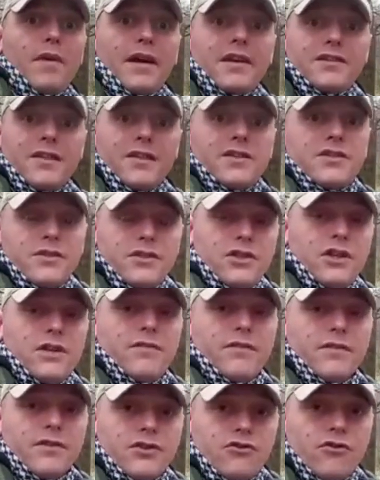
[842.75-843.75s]
my assistant
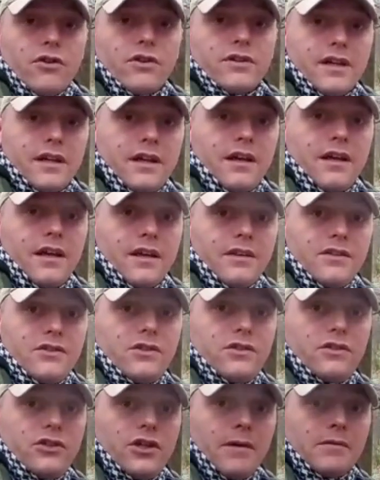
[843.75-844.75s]
chief instructor,
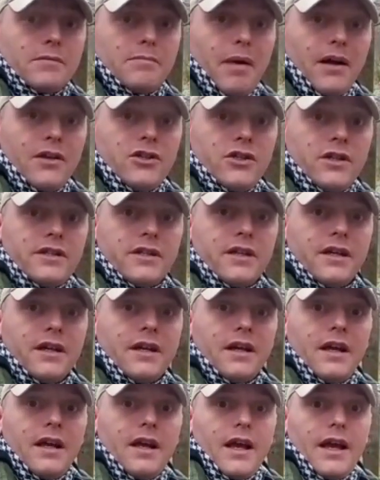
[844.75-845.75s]
James Padgett.
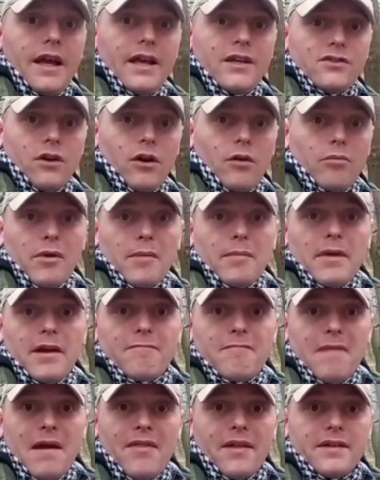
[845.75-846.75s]
He's our
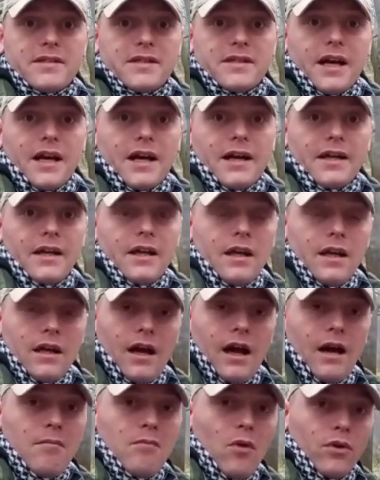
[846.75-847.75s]
primitive methods guy.
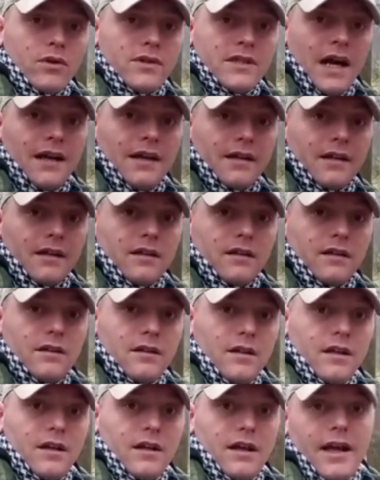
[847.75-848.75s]
I'm more tactical,
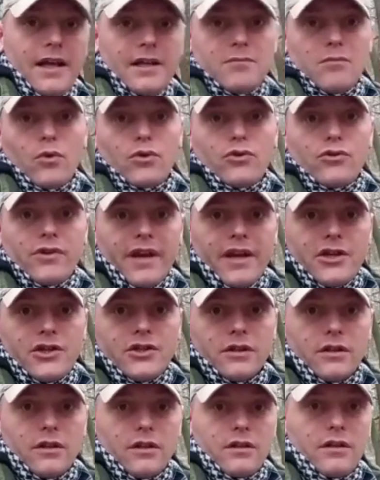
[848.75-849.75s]
he's more
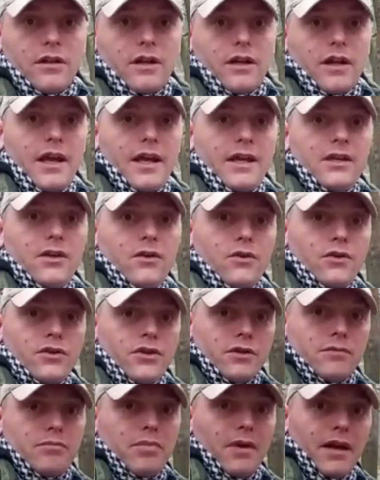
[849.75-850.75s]
traditional. He
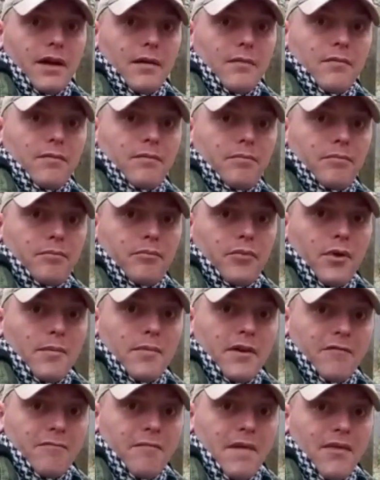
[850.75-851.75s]
uses
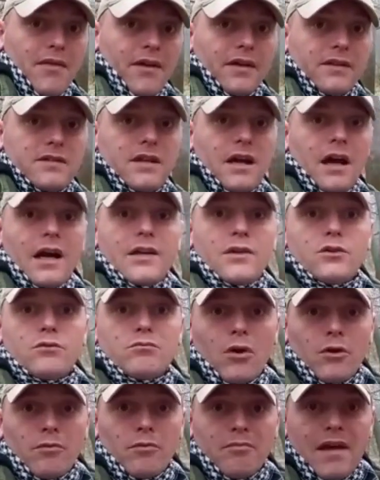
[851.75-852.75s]
primitive methods, I use
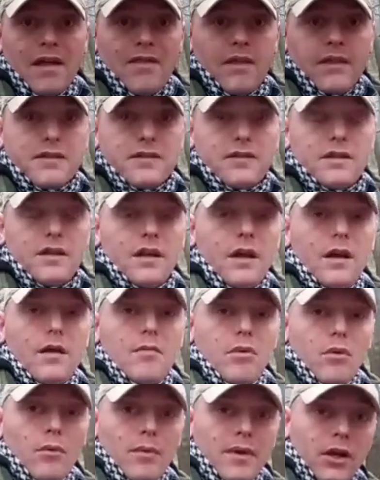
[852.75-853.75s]
modern methods.
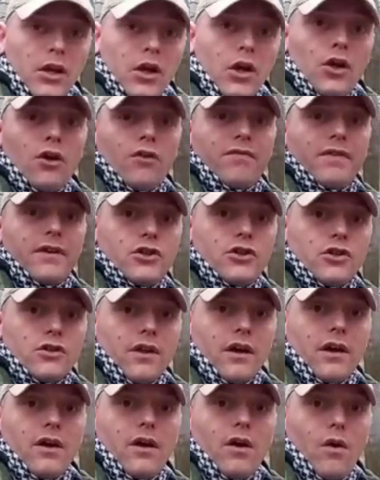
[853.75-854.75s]
But we learn off each
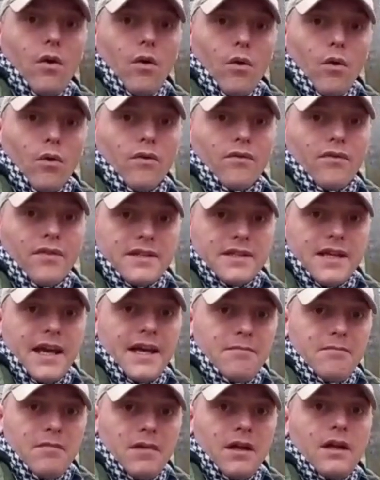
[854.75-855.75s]
other all of the
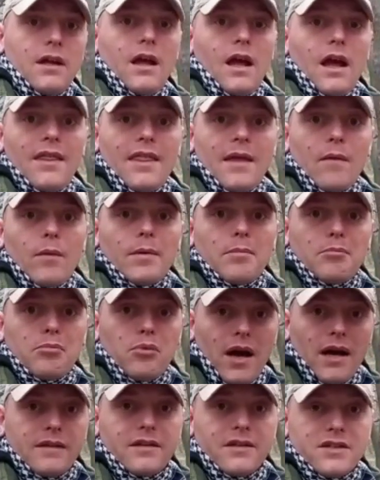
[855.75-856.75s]
time, and then we
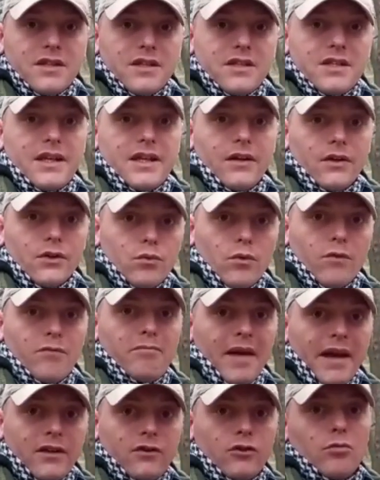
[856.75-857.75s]
practice the skills
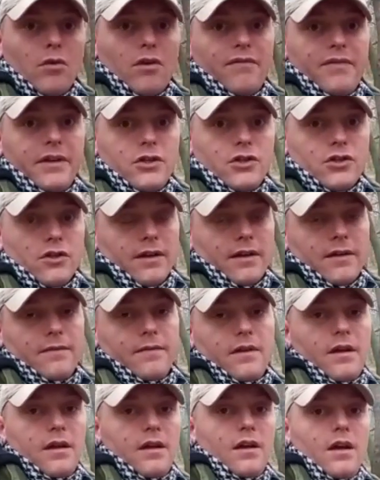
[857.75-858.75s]
we've picked up off each other.
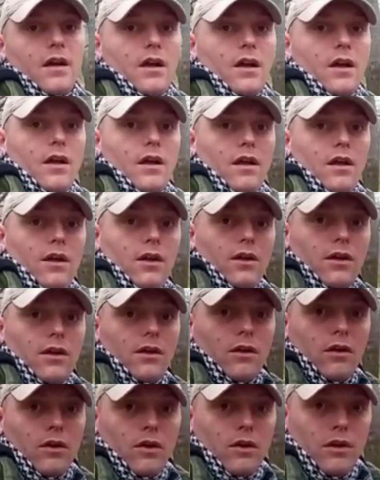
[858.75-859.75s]

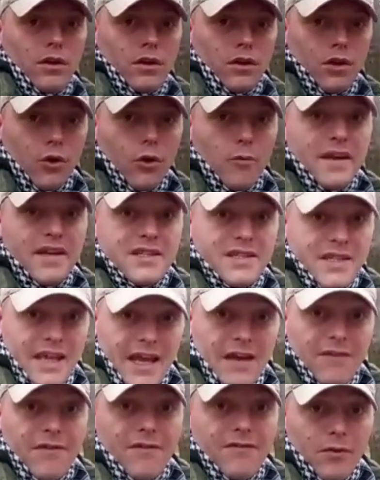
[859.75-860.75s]
You're going to be
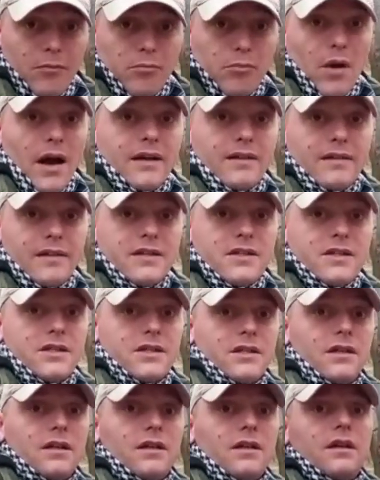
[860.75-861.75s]
safe if you
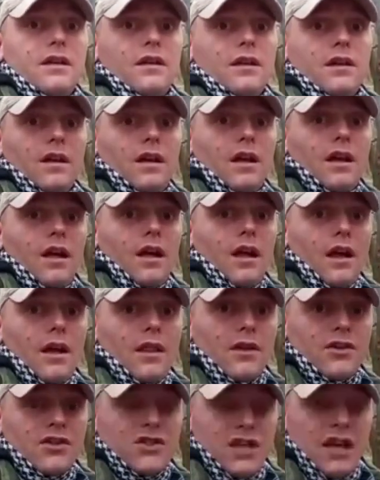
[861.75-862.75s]
practice,
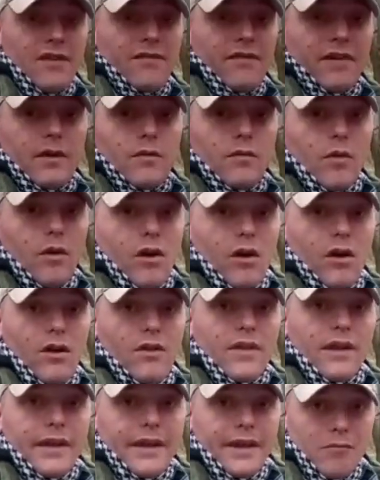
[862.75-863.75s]
and the safer you are,
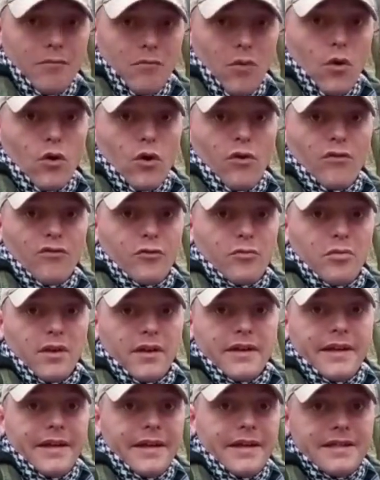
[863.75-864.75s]
the more comfortable
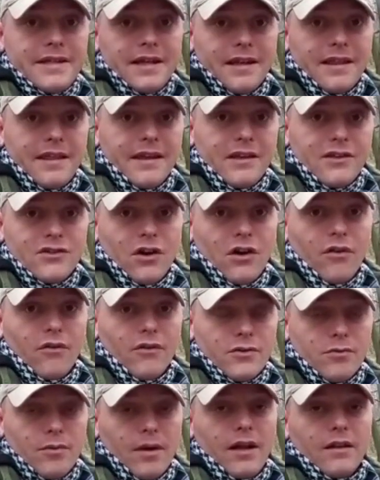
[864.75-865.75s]
and easier things
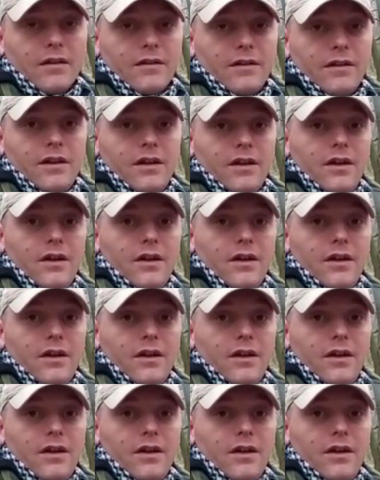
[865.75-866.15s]
are as well.